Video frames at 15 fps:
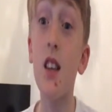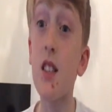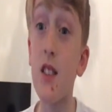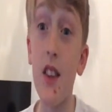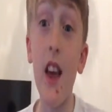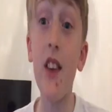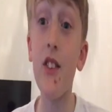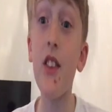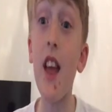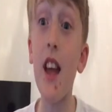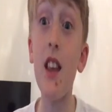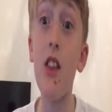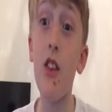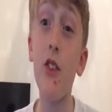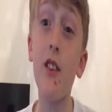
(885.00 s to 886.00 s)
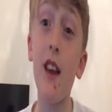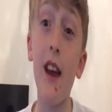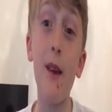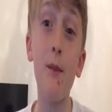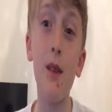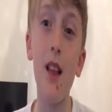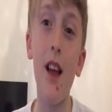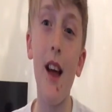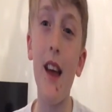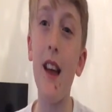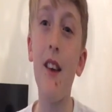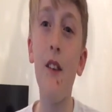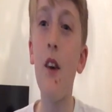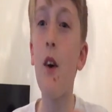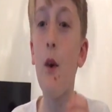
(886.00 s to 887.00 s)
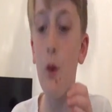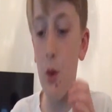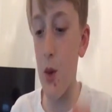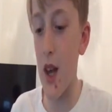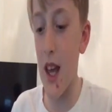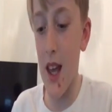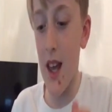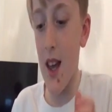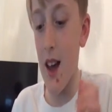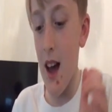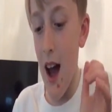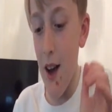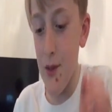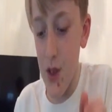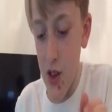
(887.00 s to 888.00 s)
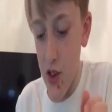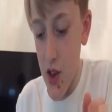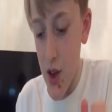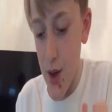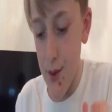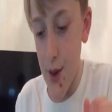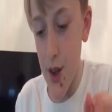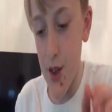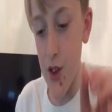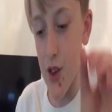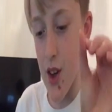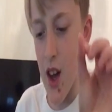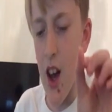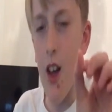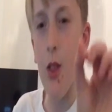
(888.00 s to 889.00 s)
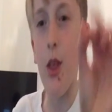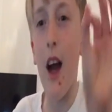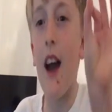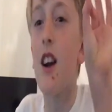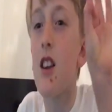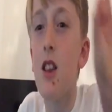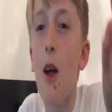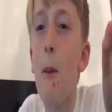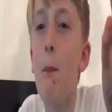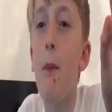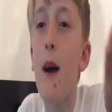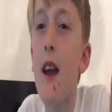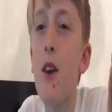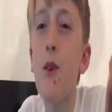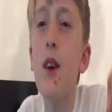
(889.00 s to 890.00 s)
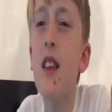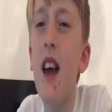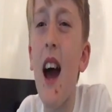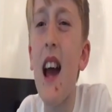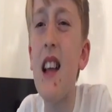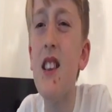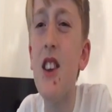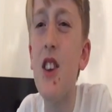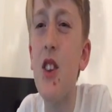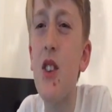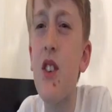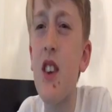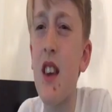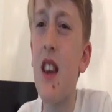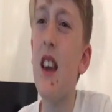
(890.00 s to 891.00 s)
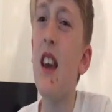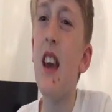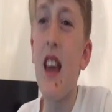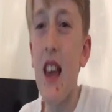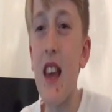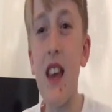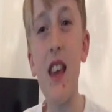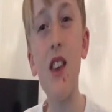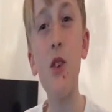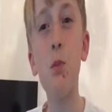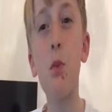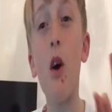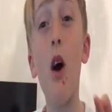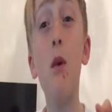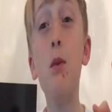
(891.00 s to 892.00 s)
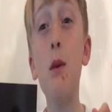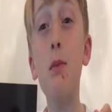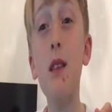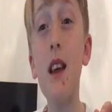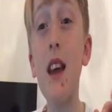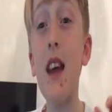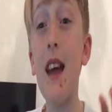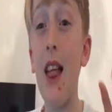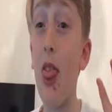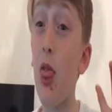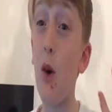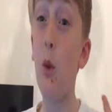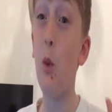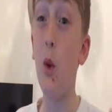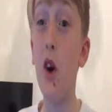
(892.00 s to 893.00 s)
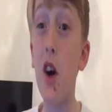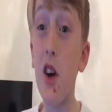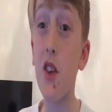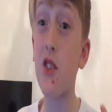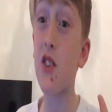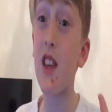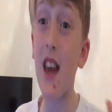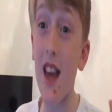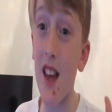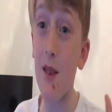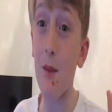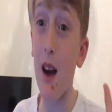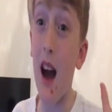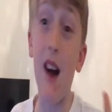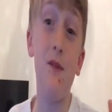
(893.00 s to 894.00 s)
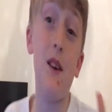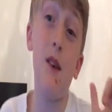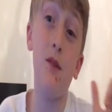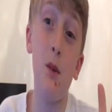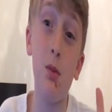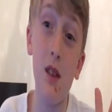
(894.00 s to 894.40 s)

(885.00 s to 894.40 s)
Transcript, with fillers: So that's the end of this gameplay. We have discovered that Club Penguin Island is probably the worst game I've ever